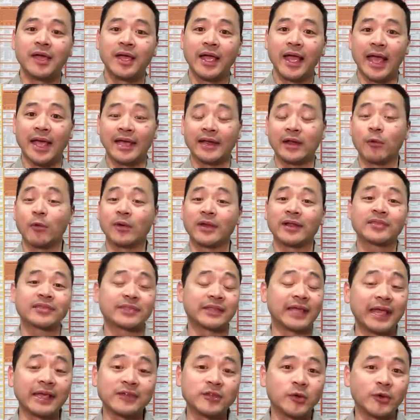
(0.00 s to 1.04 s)
And I want to
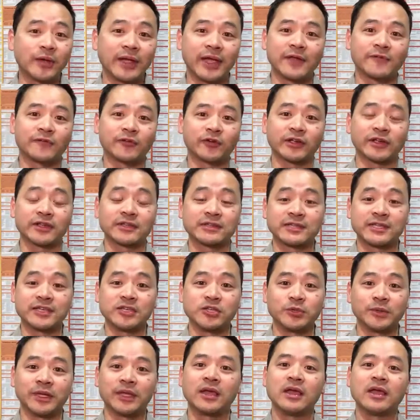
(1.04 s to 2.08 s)
thank you again for
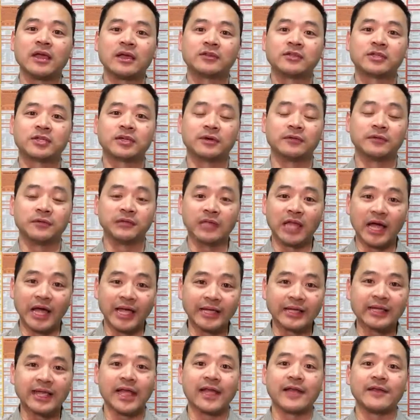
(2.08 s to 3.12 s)
continuing to
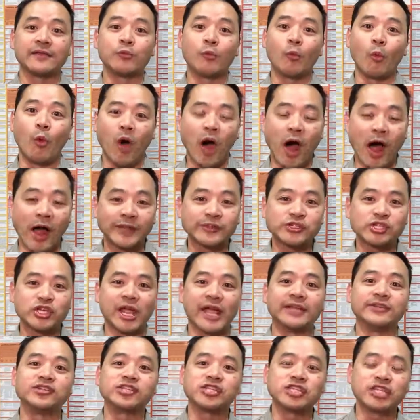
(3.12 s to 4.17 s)
like and watch
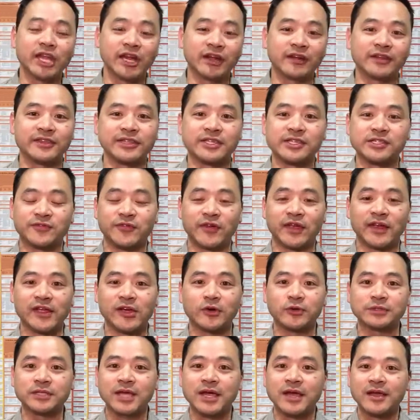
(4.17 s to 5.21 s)
and share these
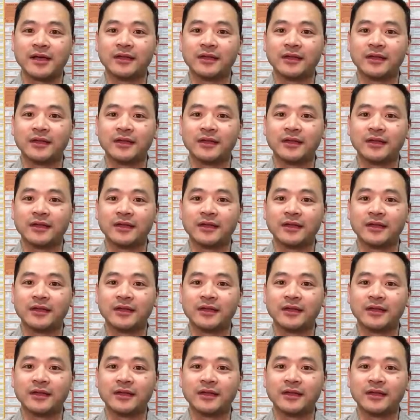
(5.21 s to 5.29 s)
videos.